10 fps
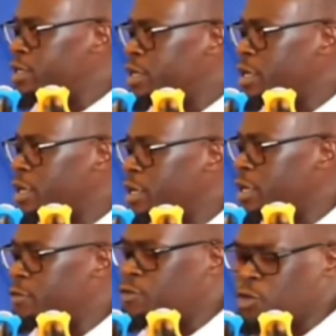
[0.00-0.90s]
it
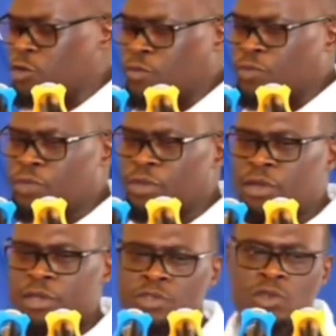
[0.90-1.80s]
for you.
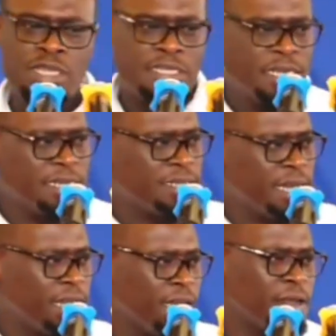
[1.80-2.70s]
So asanteni
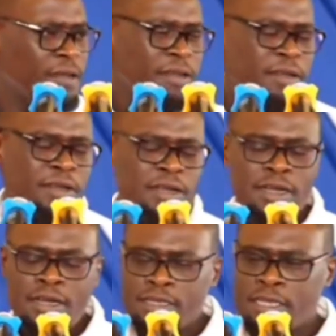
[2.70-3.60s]
sana.
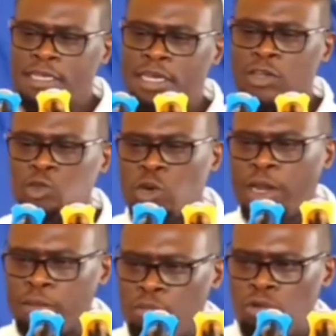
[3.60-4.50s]
Senator
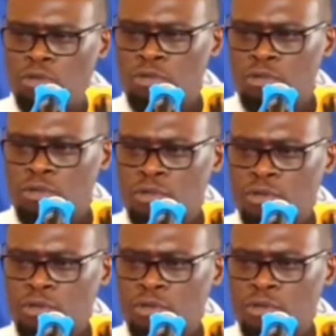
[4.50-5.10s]
wetu karibu.